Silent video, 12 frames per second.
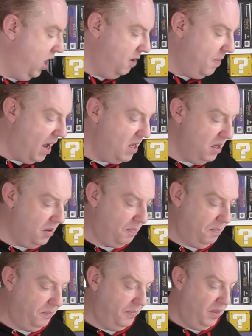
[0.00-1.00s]
eBay.
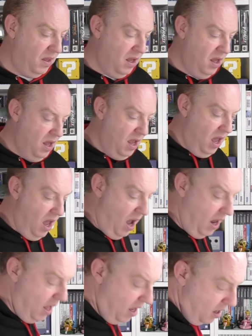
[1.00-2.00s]

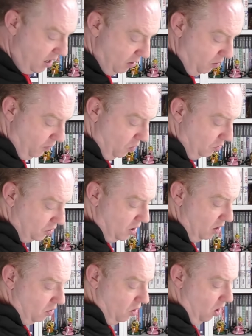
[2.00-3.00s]
And then we've
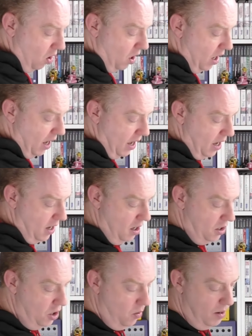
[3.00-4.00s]
also got
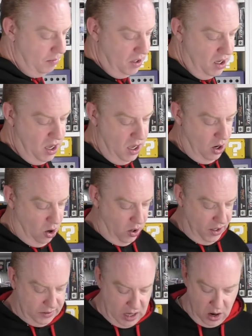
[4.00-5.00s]
a UMD
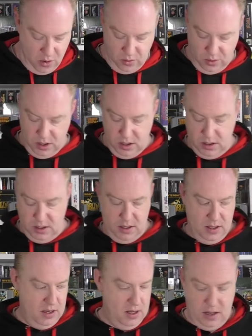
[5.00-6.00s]
on its own,
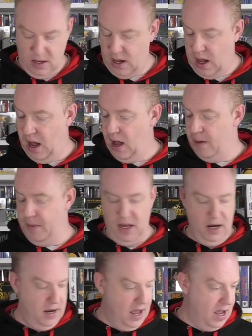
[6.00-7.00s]

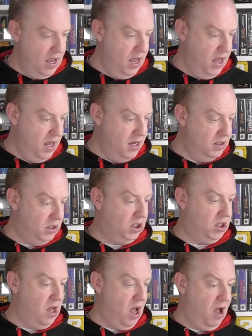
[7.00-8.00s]
and that
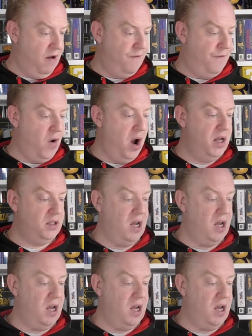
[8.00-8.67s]
is Fire